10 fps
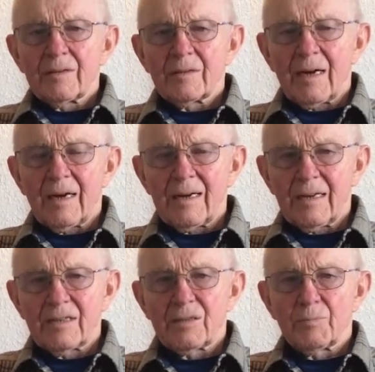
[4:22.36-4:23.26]
that I
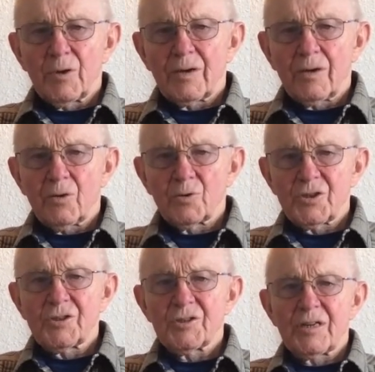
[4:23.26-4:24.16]
had
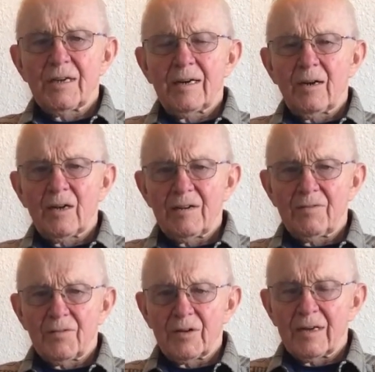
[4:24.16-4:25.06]
tuberculosis and I
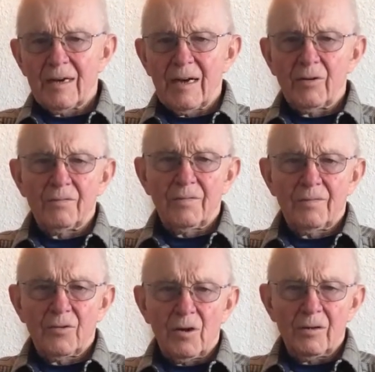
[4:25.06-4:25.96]
have to get out of
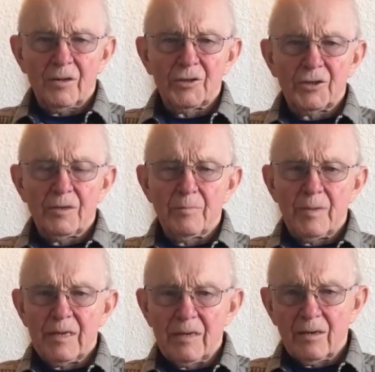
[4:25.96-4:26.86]
college
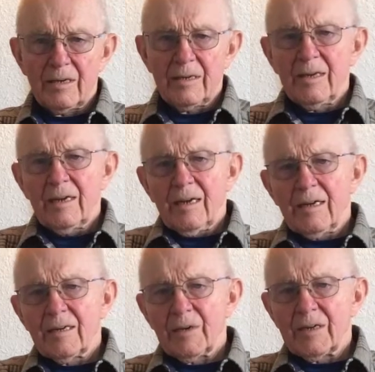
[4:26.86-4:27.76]
immediately
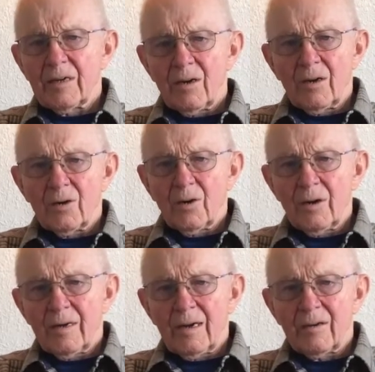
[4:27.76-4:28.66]
and to be
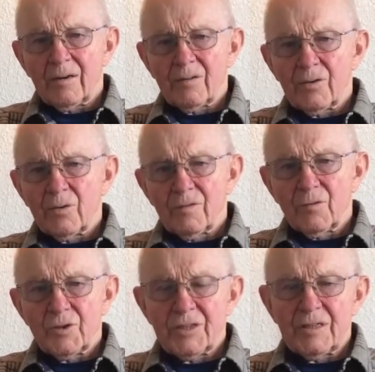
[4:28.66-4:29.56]
gone out of the
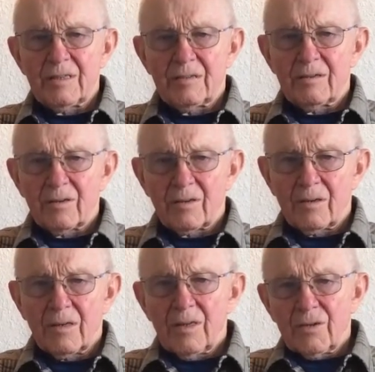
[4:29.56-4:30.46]
university and the
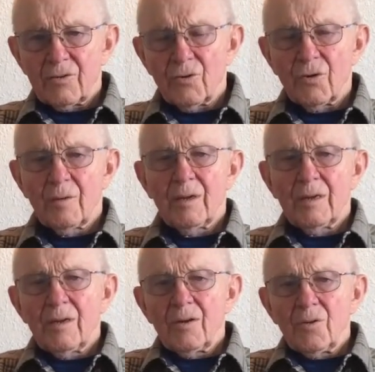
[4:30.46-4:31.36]
dorm
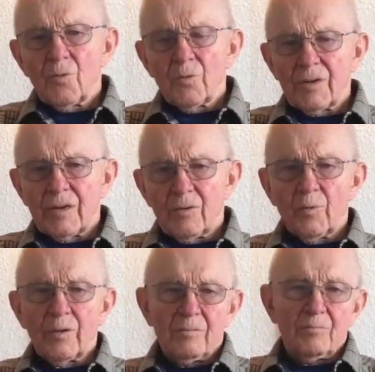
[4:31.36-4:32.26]

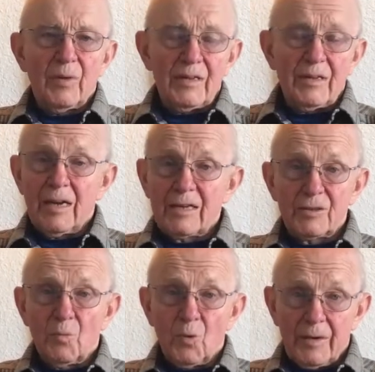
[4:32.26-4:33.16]
by the
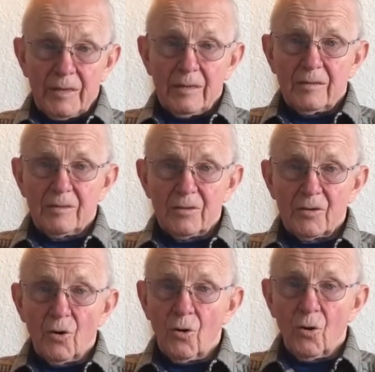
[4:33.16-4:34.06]
next morning, to
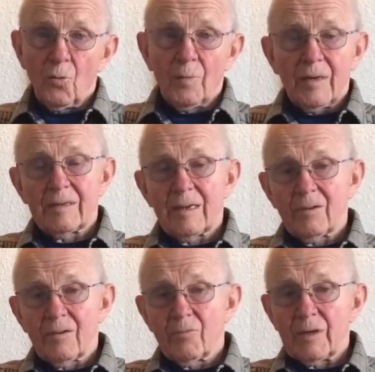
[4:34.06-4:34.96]
go home and get